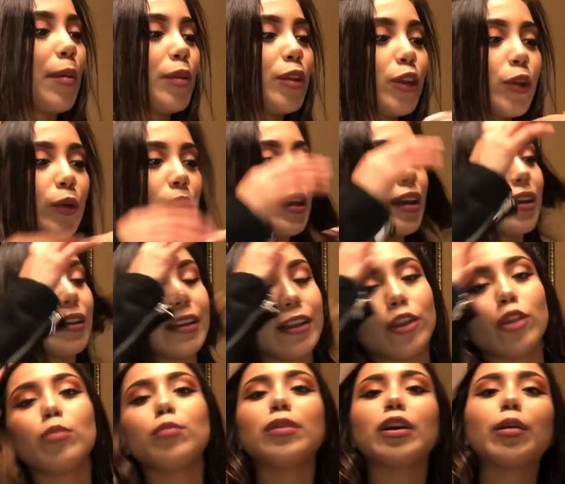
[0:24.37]
I'm doing a
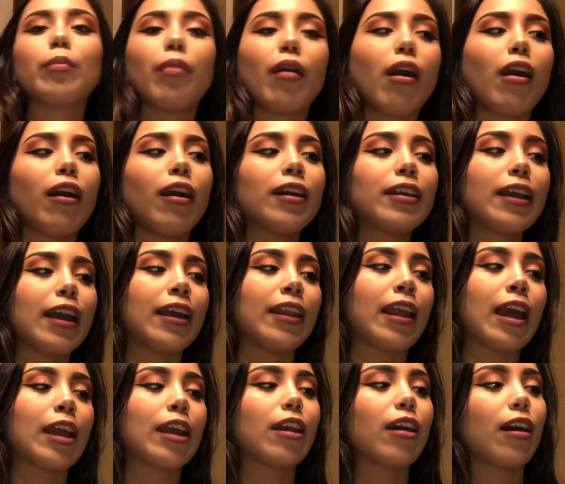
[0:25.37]
little mukbang
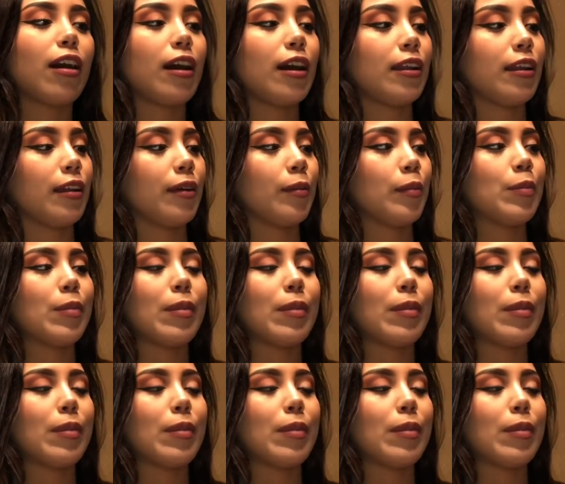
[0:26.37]
and I got